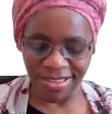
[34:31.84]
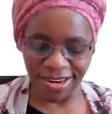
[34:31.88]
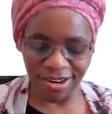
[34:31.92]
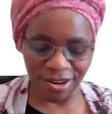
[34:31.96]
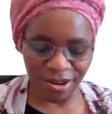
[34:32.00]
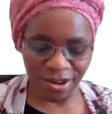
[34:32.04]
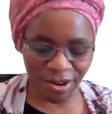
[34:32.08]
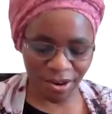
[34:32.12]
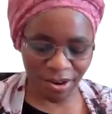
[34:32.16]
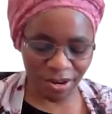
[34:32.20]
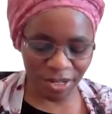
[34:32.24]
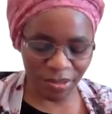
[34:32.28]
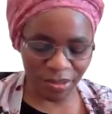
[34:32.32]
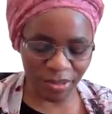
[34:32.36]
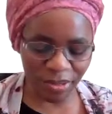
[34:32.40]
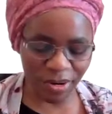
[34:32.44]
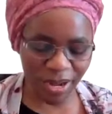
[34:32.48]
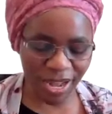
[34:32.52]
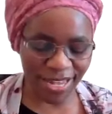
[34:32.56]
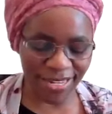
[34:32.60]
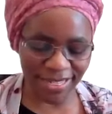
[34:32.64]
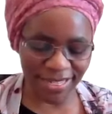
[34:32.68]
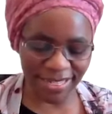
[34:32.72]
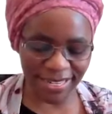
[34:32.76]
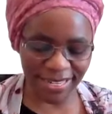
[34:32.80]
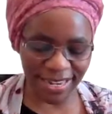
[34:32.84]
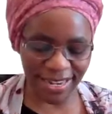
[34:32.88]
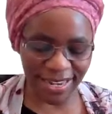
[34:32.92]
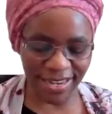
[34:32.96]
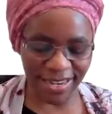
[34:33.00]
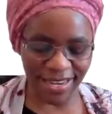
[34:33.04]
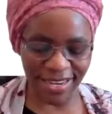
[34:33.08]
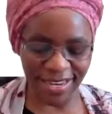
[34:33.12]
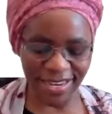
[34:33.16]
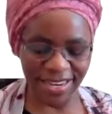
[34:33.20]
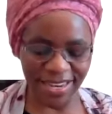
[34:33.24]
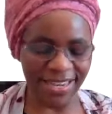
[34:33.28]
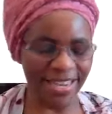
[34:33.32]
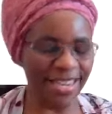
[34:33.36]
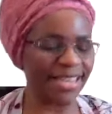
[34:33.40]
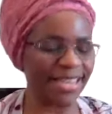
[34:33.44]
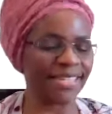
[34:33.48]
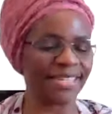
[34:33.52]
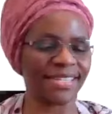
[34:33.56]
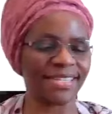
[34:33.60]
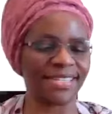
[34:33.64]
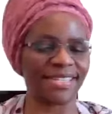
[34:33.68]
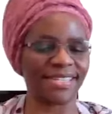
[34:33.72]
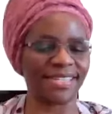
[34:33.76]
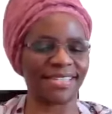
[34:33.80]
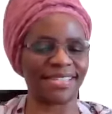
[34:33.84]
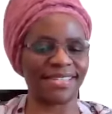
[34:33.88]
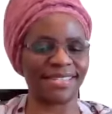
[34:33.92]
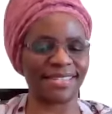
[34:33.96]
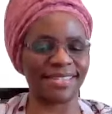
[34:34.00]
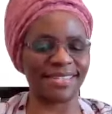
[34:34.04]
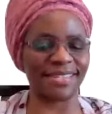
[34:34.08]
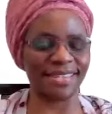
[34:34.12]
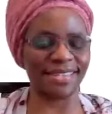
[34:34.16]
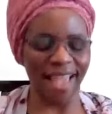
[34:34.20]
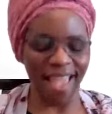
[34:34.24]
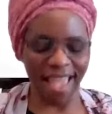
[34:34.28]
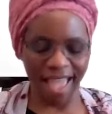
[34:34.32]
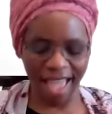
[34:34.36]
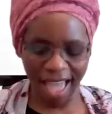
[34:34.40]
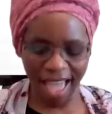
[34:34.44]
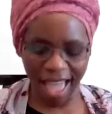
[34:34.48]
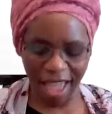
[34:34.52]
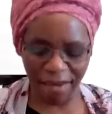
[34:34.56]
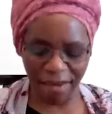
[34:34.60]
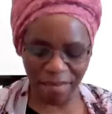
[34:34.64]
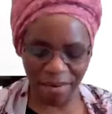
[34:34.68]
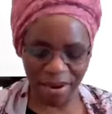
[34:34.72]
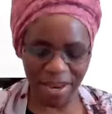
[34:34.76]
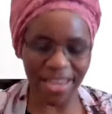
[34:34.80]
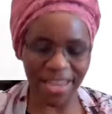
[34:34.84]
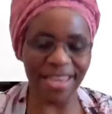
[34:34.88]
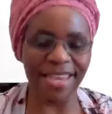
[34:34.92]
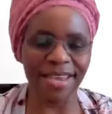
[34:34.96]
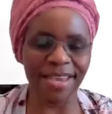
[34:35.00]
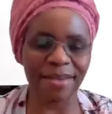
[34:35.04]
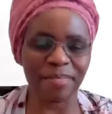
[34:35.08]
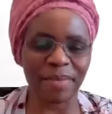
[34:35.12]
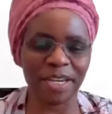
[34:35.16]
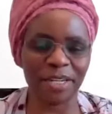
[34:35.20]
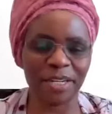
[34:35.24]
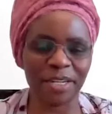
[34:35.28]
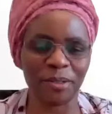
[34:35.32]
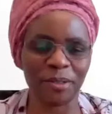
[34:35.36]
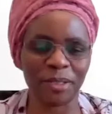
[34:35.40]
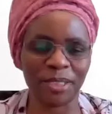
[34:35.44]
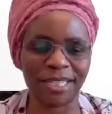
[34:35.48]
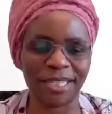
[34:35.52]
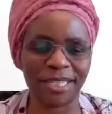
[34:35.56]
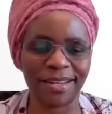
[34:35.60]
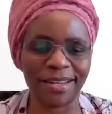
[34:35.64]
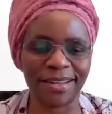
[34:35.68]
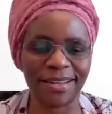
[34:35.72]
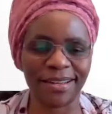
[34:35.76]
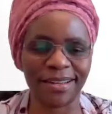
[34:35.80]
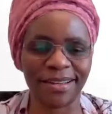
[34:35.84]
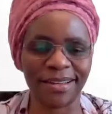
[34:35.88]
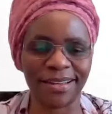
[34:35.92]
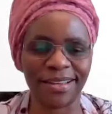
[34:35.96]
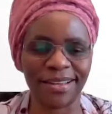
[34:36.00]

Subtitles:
the Lord will answer, yes, I'm here, my daughter.